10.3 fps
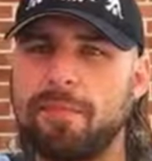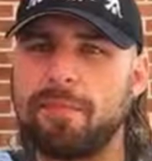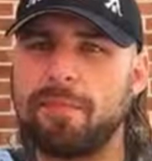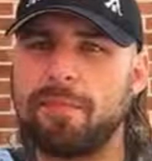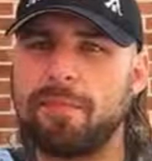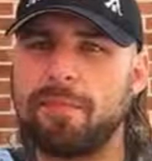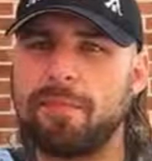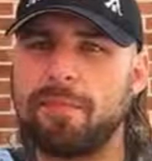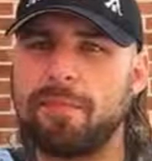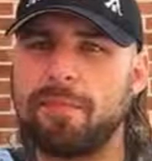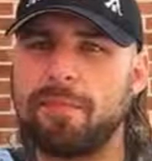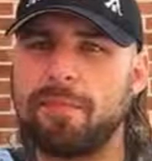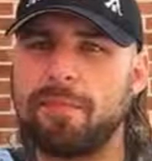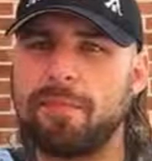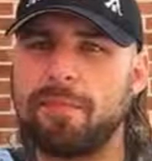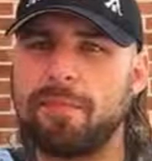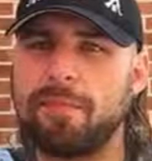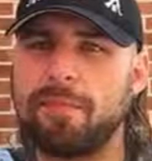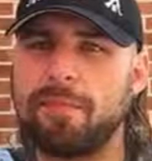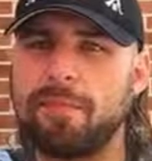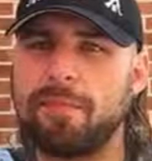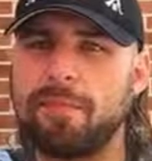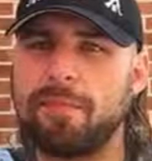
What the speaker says: (silence)